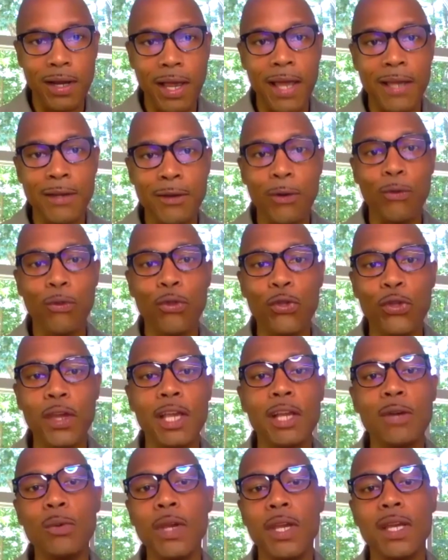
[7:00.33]
I don't mm-hmm.
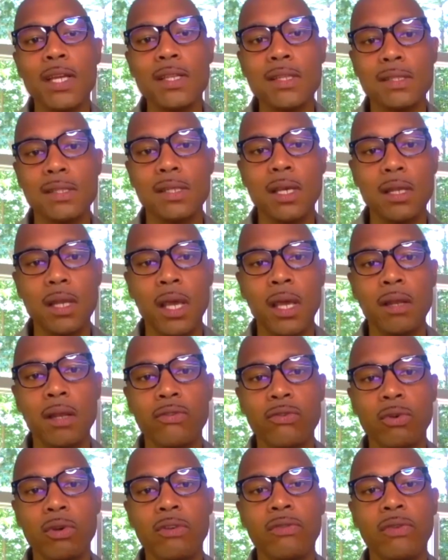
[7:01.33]
think we can sit and
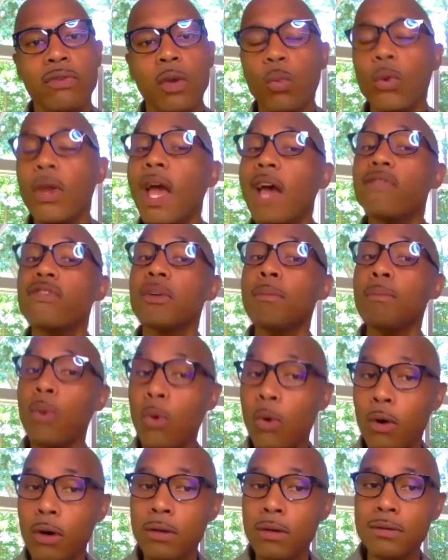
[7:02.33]
sort of, we have to
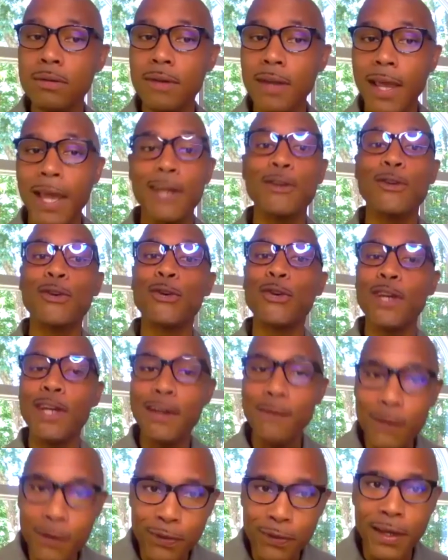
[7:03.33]
mourn and
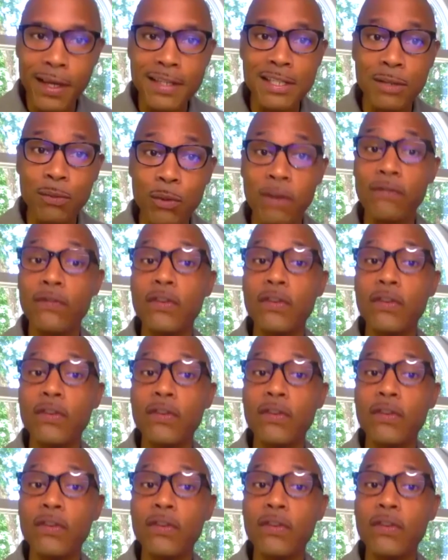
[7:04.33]
grieve the things that we feel